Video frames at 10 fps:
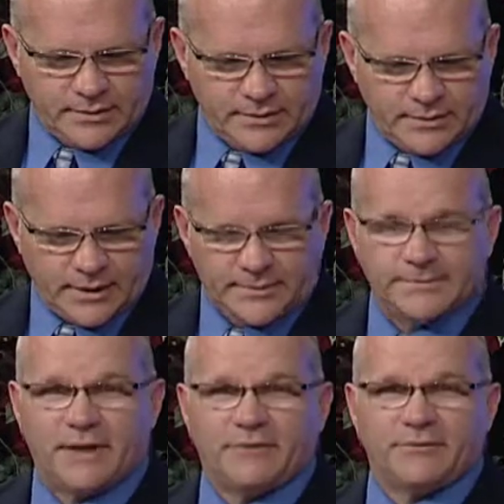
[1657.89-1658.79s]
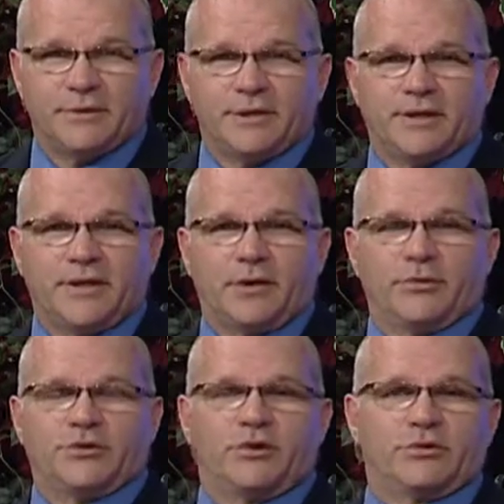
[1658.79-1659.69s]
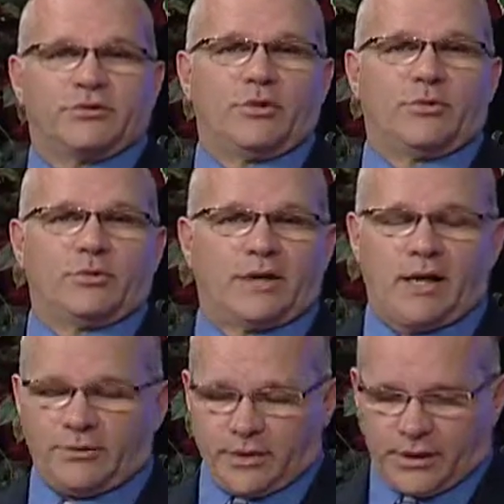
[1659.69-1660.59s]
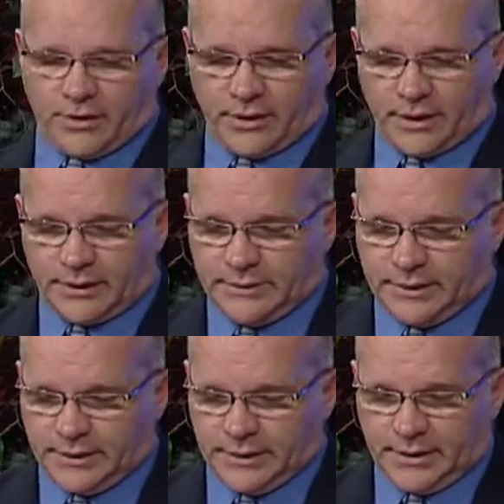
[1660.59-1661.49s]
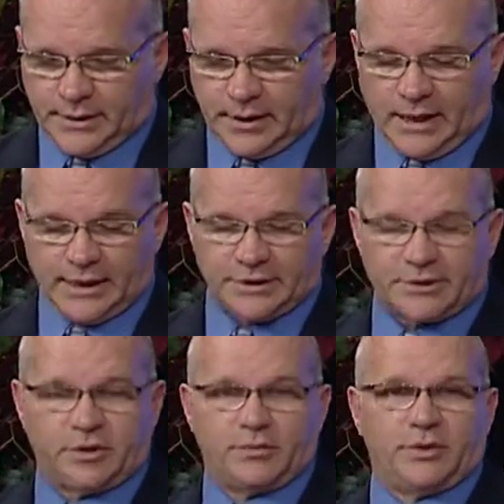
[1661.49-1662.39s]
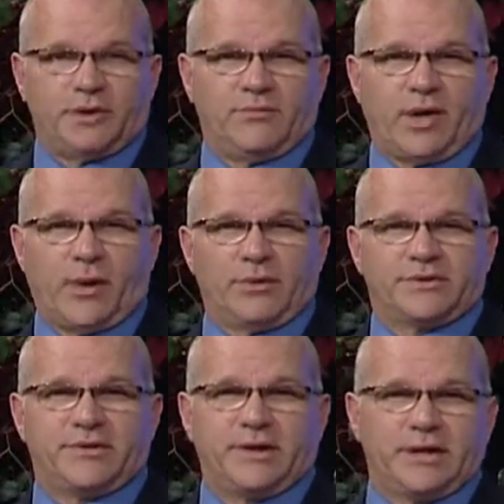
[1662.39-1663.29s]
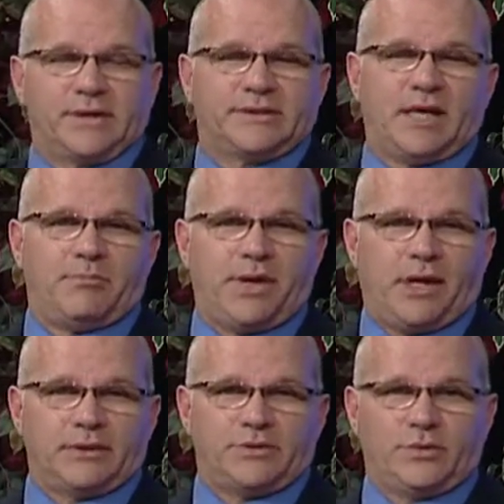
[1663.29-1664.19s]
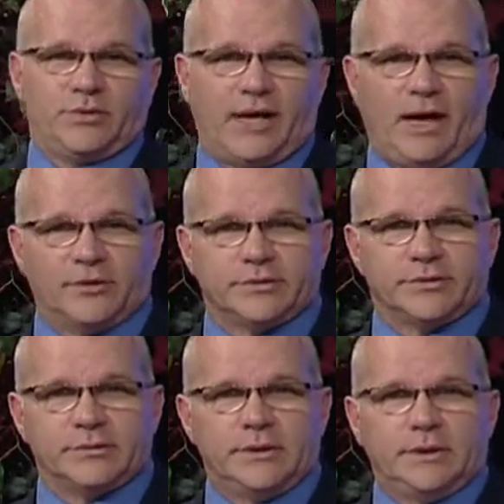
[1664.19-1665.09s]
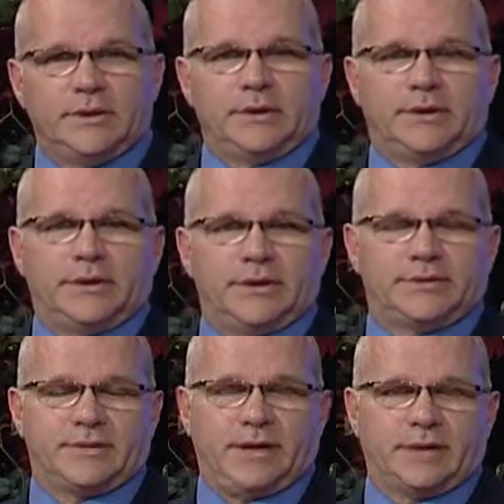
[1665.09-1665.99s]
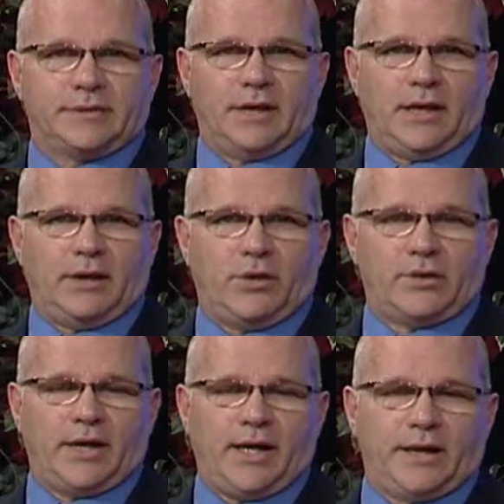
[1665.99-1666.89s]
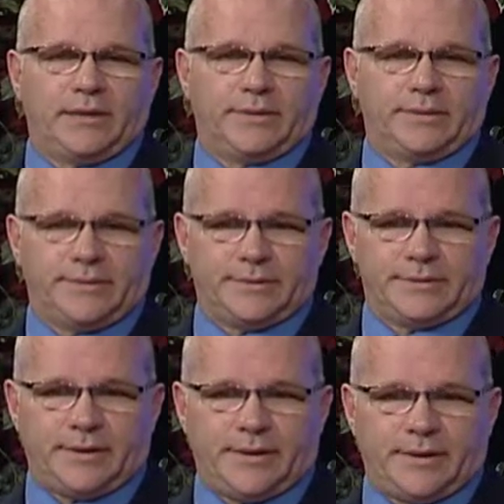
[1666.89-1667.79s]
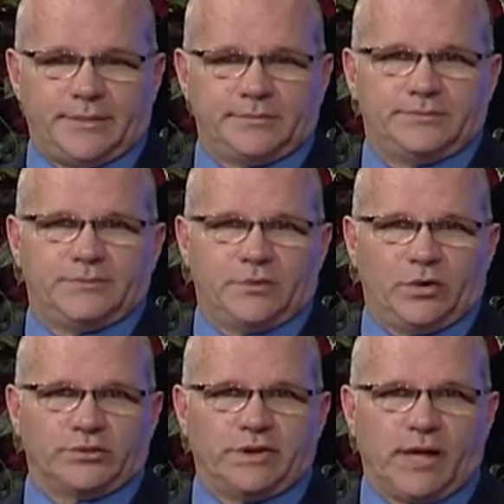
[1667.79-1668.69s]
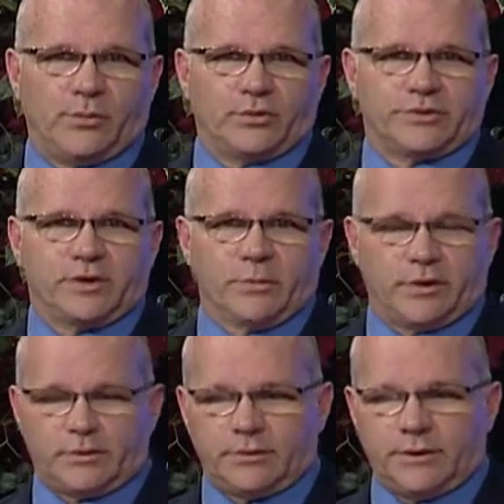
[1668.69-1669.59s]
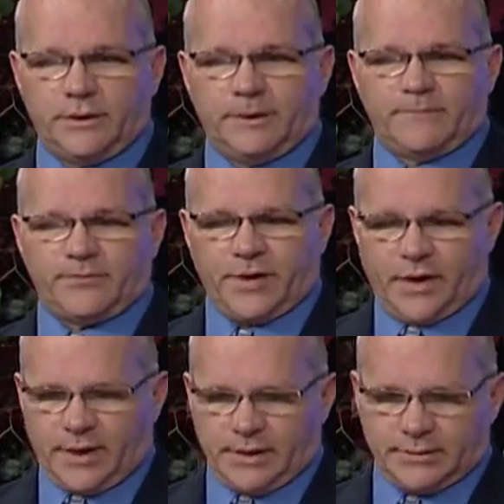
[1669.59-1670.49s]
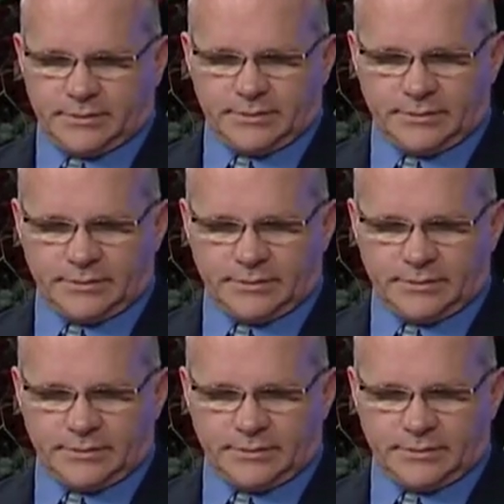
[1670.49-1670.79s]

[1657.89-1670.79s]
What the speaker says: I forget the area, Sherburn County area. And I just couldn't believe what I was seeing. He set bail at 2,000 and said, okay, no same or similar. And